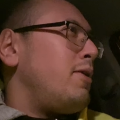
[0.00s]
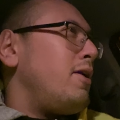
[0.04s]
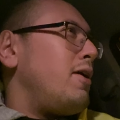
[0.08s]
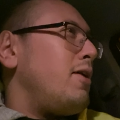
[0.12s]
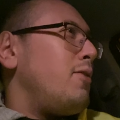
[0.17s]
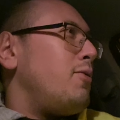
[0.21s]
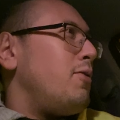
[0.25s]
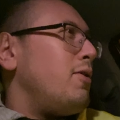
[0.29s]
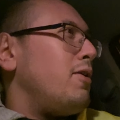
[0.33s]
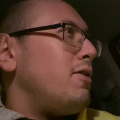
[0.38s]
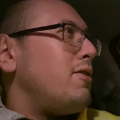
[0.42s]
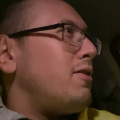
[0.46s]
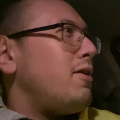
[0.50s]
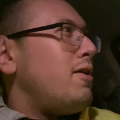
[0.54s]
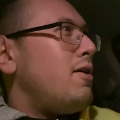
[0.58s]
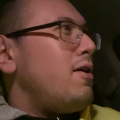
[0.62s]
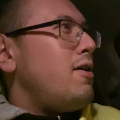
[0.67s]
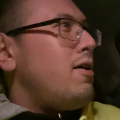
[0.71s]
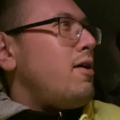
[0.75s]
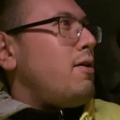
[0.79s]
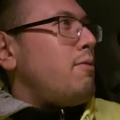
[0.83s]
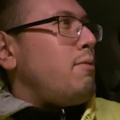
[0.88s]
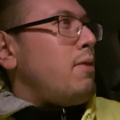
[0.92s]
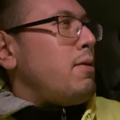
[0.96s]
anyways,
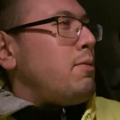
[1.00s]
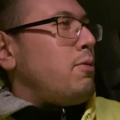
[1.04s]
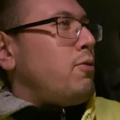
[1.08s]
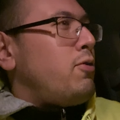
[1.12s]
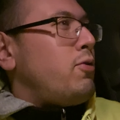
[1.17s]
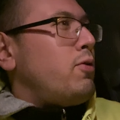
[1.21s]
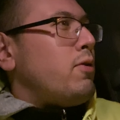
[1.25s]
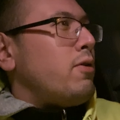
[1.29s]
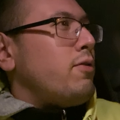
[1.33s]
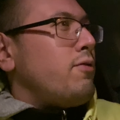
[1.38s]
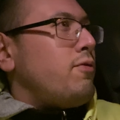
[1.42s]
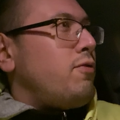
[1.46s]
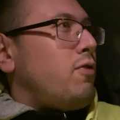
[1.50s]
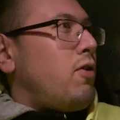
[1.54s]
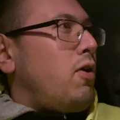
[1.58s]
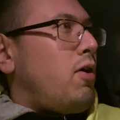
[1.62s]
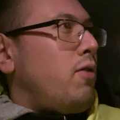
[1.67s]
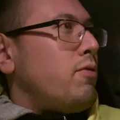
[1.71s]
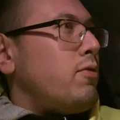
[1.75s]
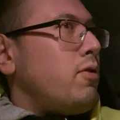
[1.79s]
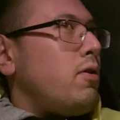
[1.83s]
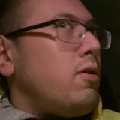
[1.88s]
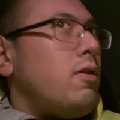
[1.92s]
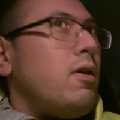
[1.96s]
people who are
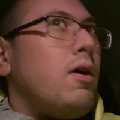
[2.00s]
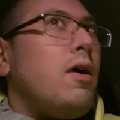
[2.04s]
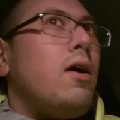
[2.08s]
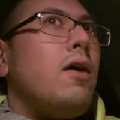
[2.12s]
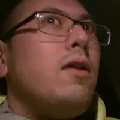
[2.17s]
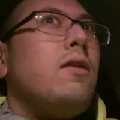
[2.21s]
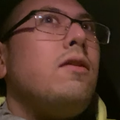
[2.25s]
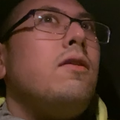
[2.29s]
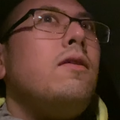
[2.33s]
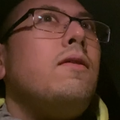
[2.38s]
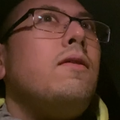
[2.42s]
involved with that,